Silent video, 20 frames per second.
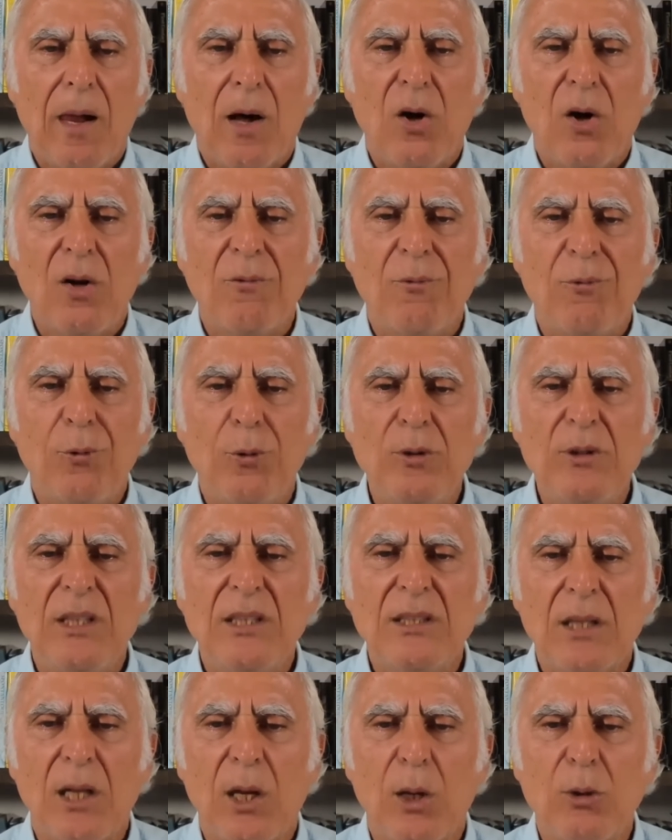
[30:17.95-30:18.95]
on full
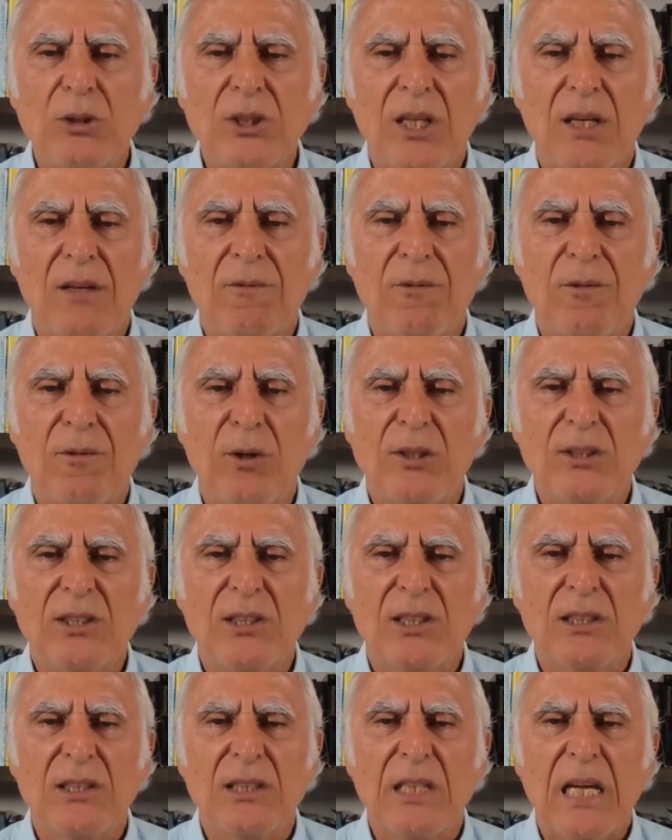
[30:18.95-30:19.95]
disclosure
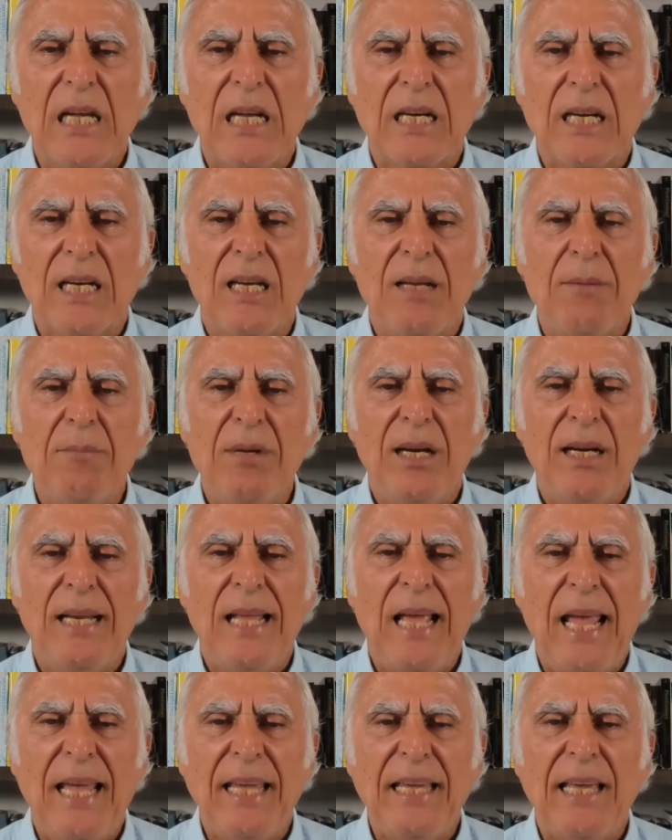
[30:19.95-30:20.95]
versus limited
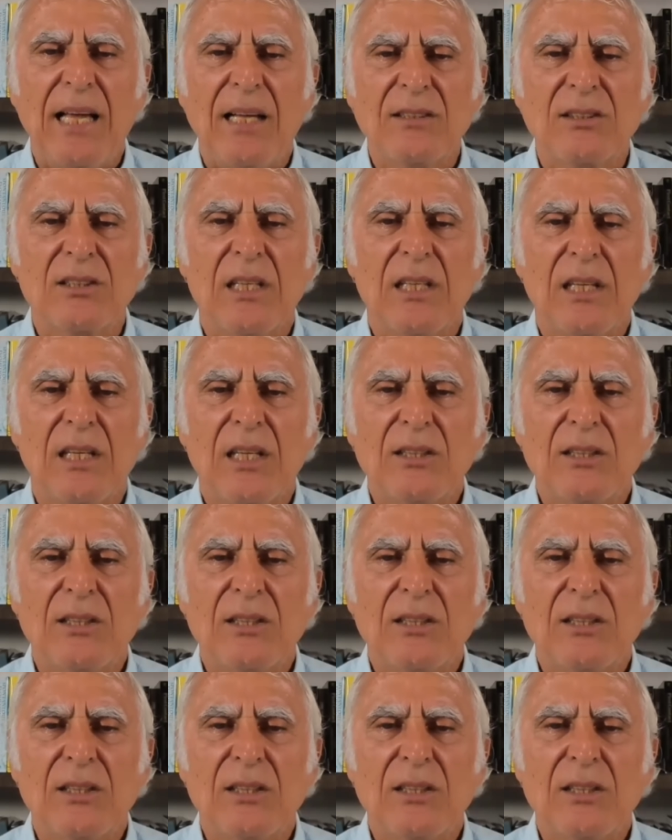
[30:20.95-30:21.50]
hangouts.